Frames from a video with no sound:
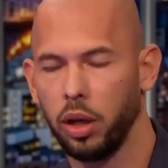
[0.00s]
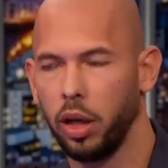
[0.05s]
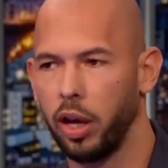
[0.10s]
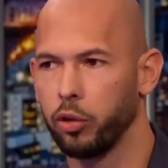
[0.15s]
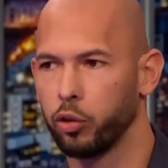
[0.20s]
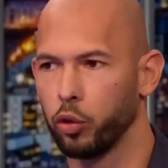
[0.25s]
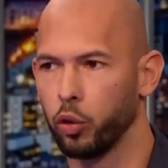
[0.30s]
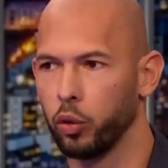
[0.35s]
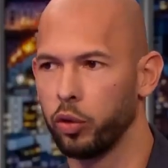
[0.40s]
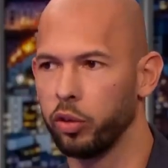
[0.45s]

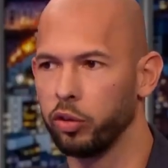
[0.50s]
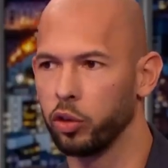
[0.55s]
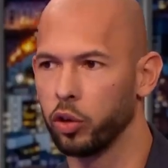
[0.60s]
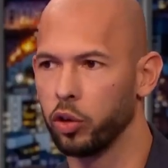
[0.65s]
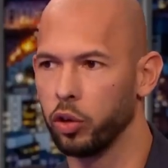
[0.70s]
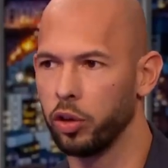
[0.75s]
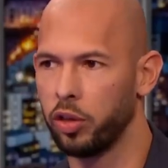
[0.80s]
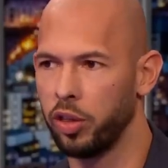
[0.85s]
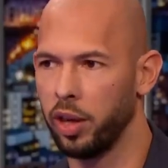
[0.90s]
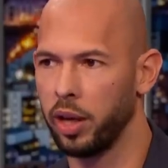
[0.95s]
And truth is a
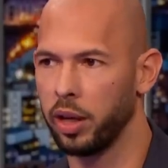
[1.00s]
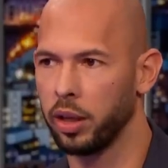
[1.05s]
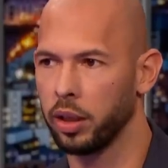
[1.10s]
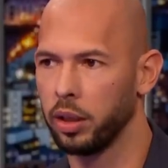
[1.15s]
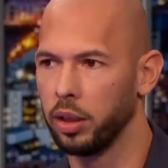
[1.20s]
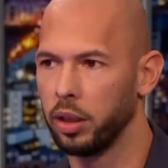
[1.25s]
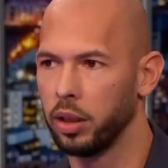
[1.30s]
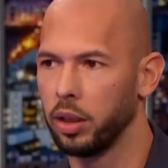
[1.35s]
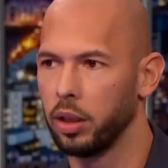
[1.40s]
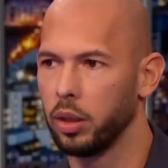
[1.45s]
good thing.
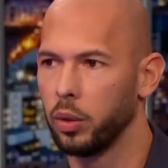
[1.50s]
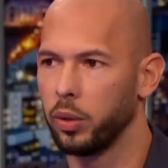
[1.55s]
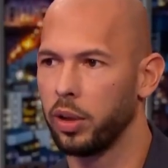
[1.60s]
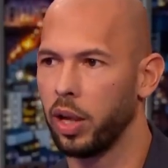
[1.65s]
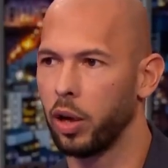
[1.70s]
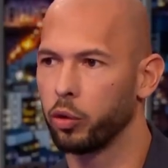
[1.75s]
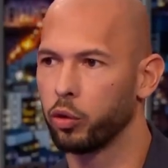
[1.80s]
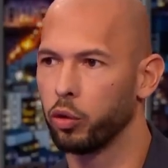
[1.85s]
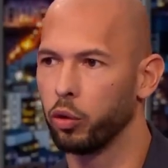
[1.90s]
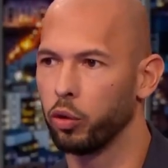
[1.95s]

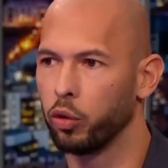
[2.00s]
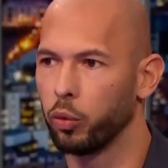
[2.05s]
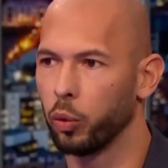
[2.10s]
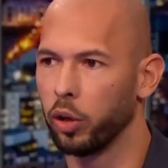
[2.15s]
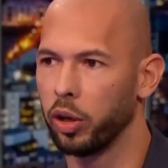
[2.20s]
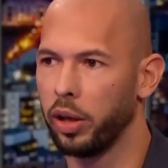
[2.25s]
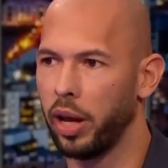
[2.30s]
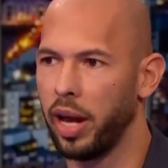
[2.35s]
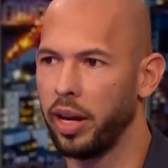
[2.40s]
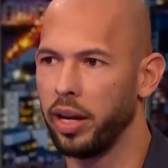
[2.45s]
Without truth, we're
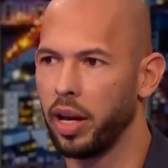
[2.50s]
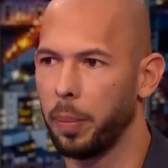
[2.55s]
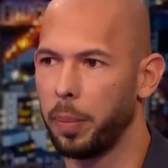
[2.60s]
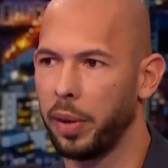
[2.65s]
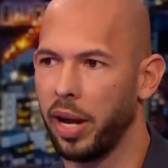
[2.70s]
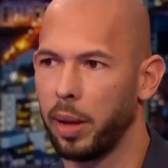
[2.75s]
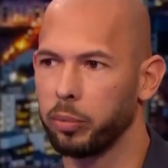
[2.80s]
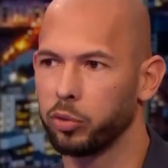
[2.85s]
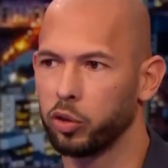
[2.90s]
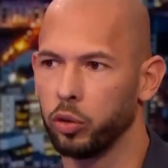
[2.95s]
going to end up
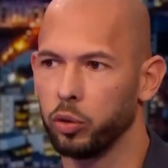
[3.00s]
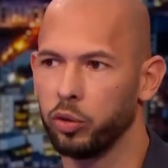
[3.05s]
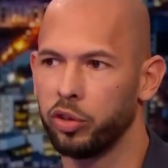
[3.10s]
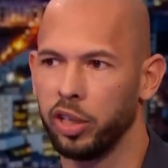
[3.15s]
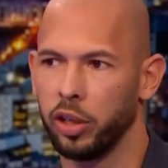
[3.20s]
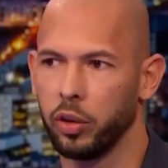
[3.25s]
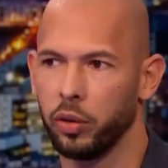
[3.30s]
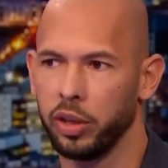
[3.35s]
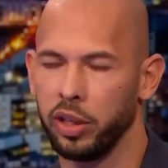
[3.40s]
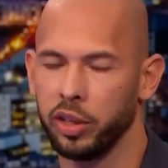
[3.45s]
in absolute
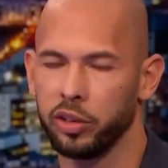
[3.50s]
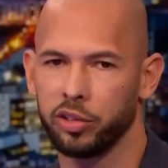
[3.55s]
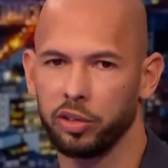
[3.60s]
tyranny and